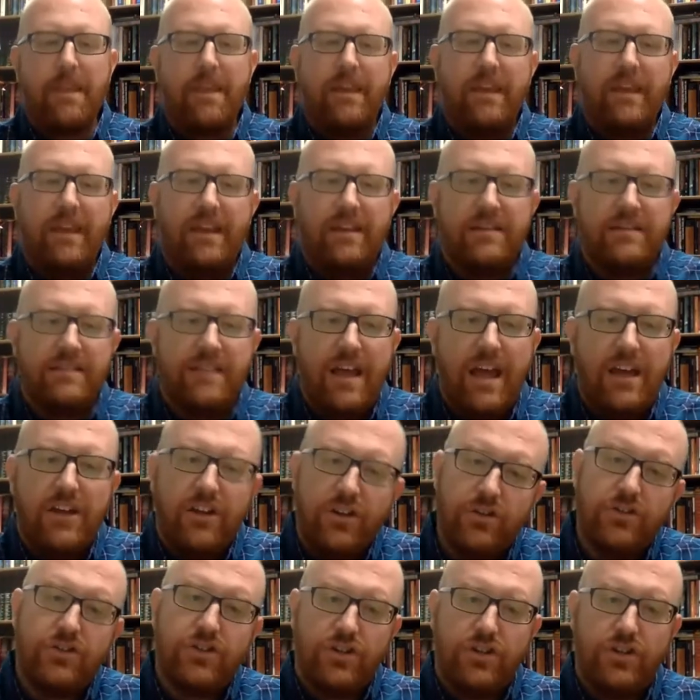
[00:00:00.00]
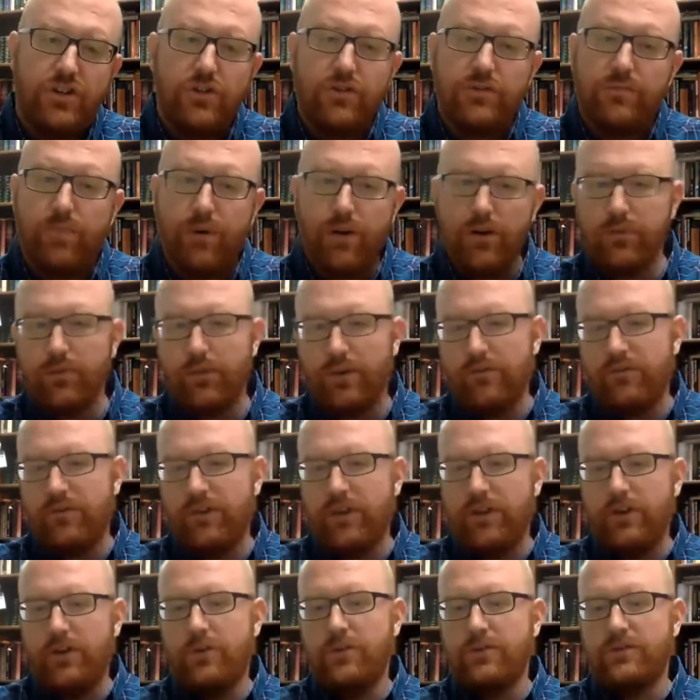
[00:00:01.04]
is that you should use book
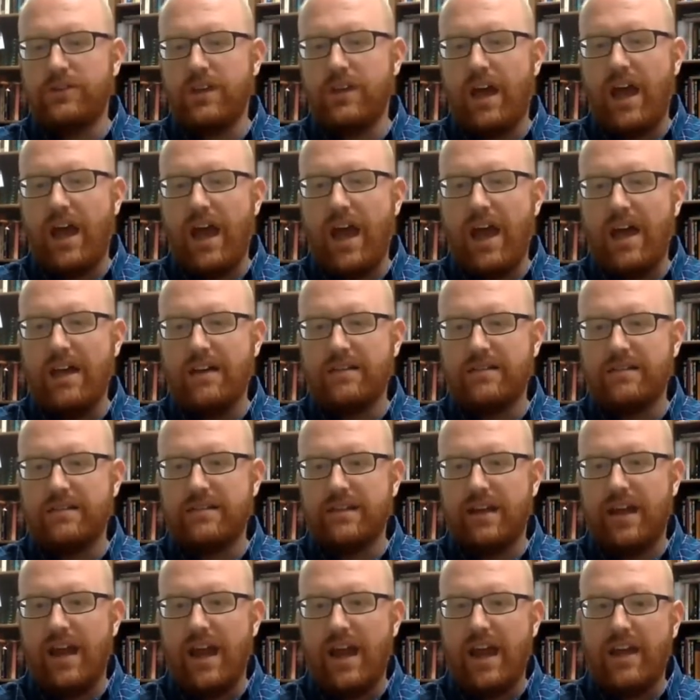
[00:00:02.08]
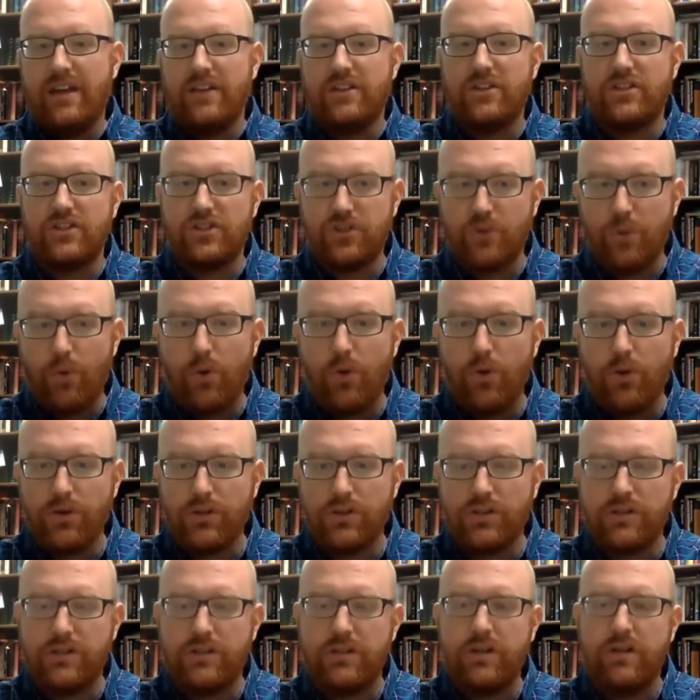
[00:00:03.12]
reviews as a
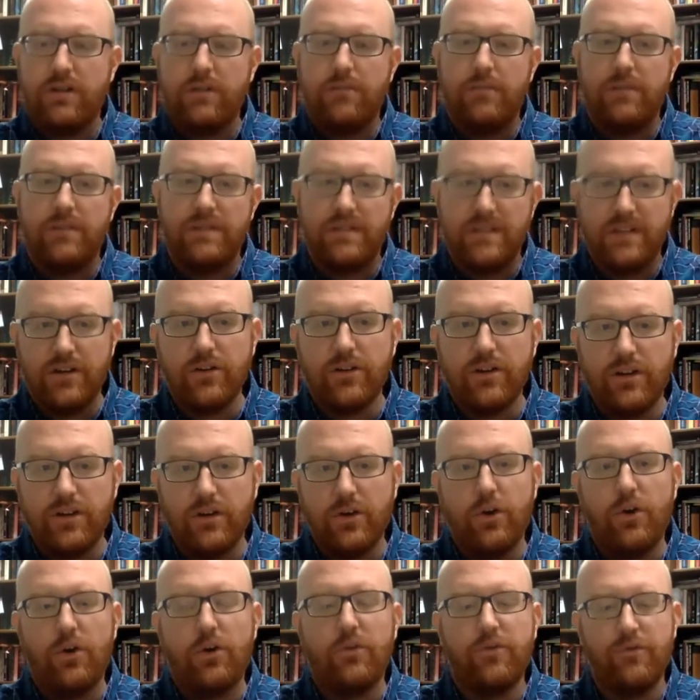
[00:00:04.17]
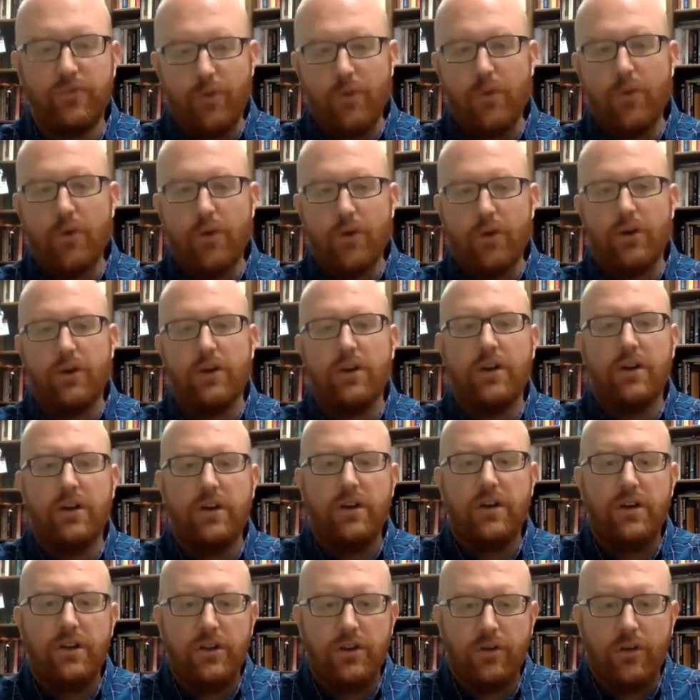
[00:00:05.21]
source material for
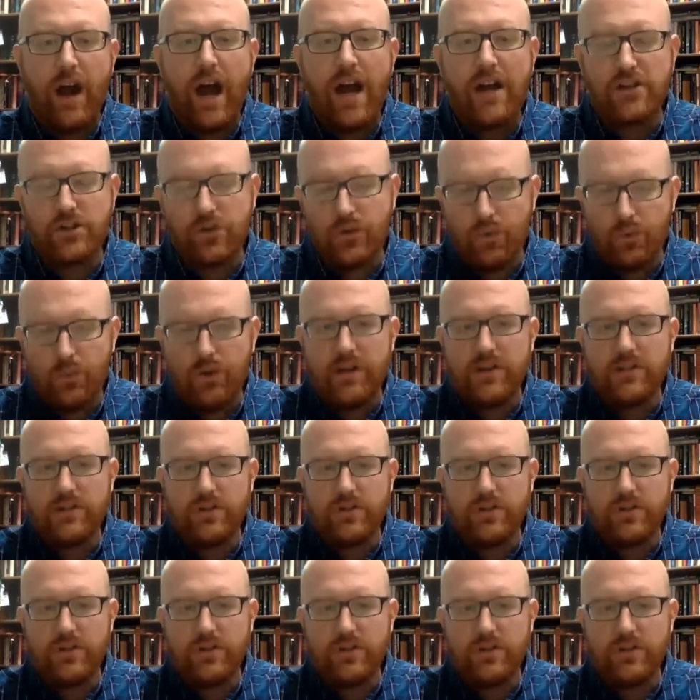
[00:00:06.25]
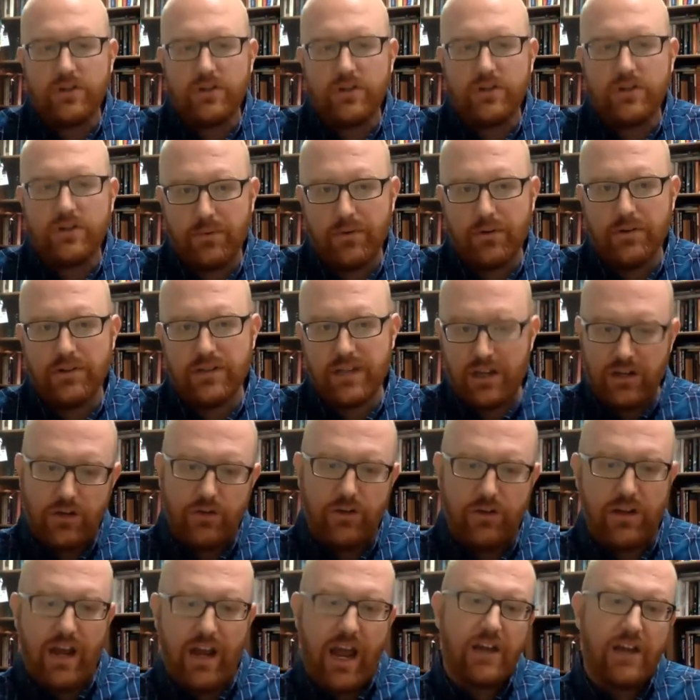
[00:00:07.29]
your actual research and papers, that you
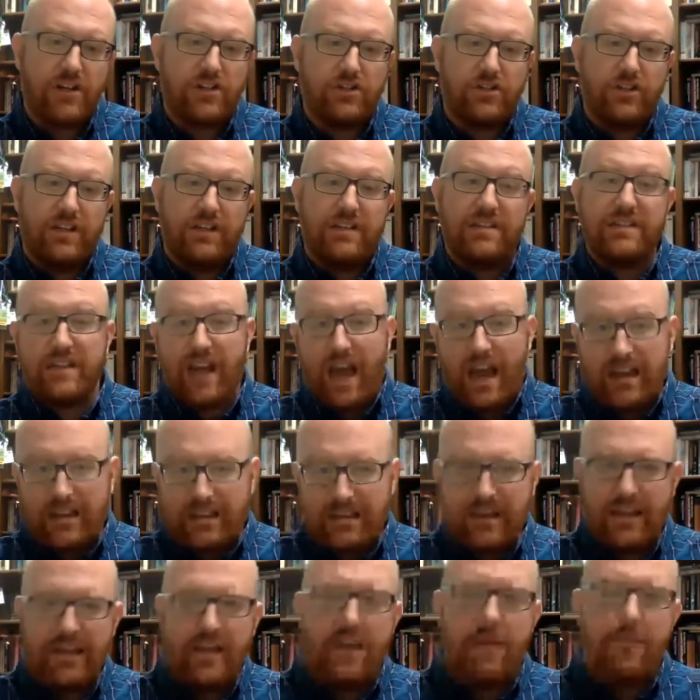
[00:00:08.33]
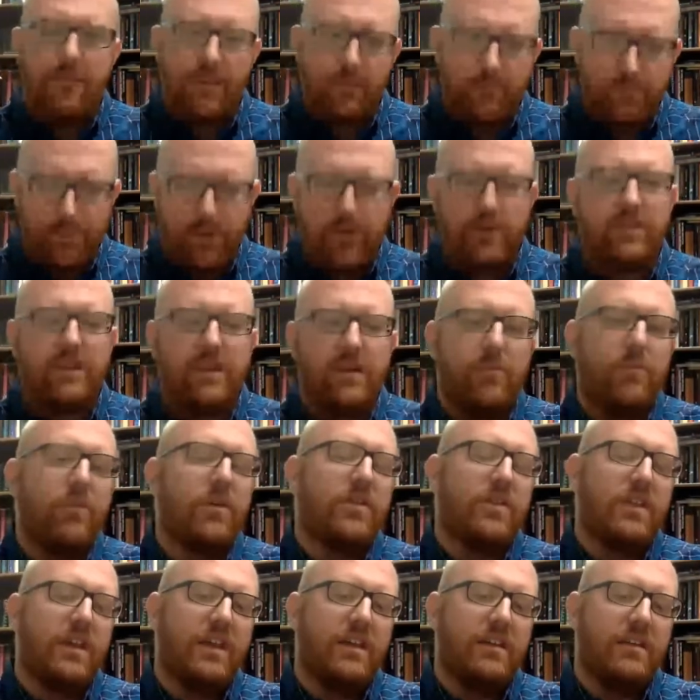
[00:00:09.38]
can actually cite them and put them
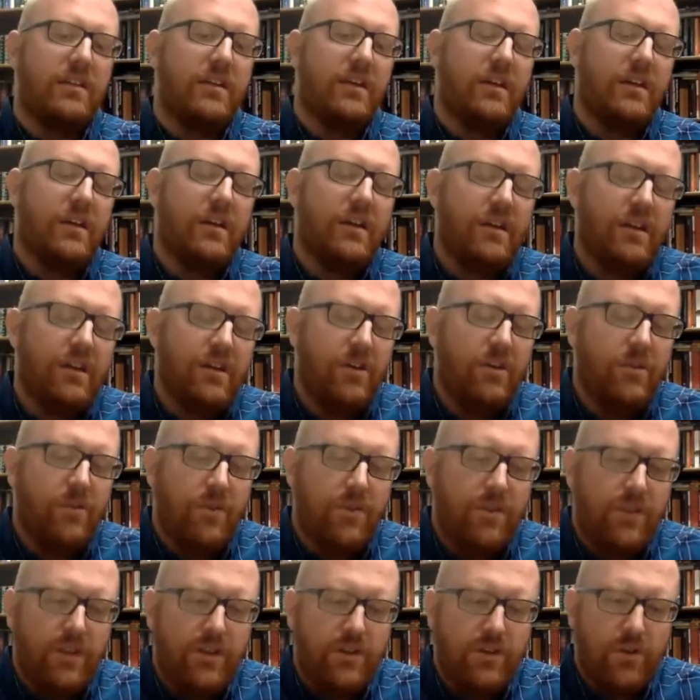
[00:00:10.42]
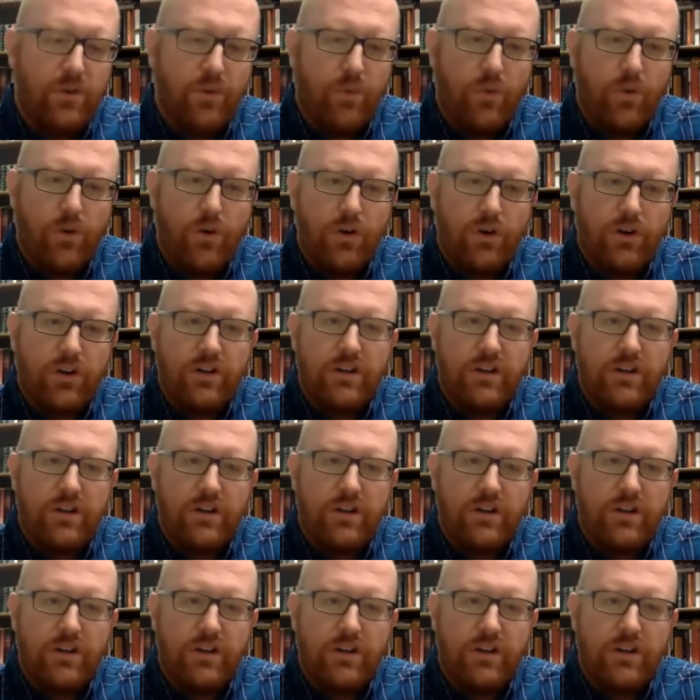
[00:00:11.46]
within your work.